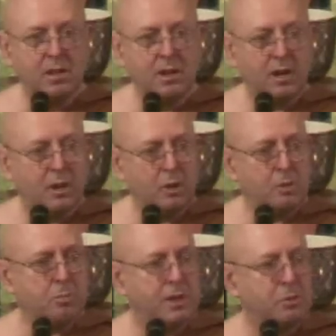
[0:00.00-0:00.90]
And I
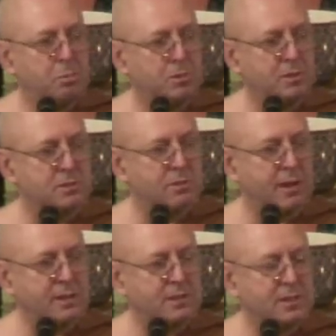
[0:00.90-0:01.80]
know many Buddhists have
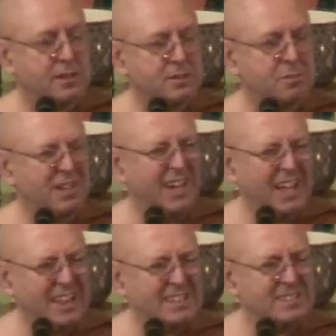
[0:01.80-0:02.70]
actually asked me,
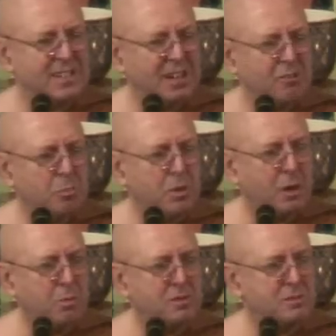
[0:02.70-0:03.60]
that's terrible, I
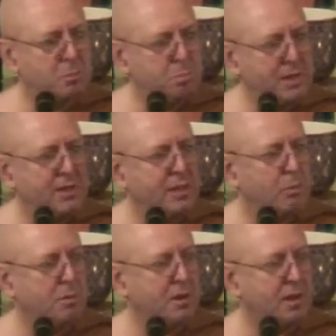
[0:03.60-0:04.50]
want to be there
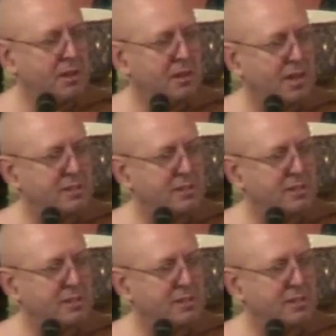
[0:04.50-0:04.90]
when I die. It's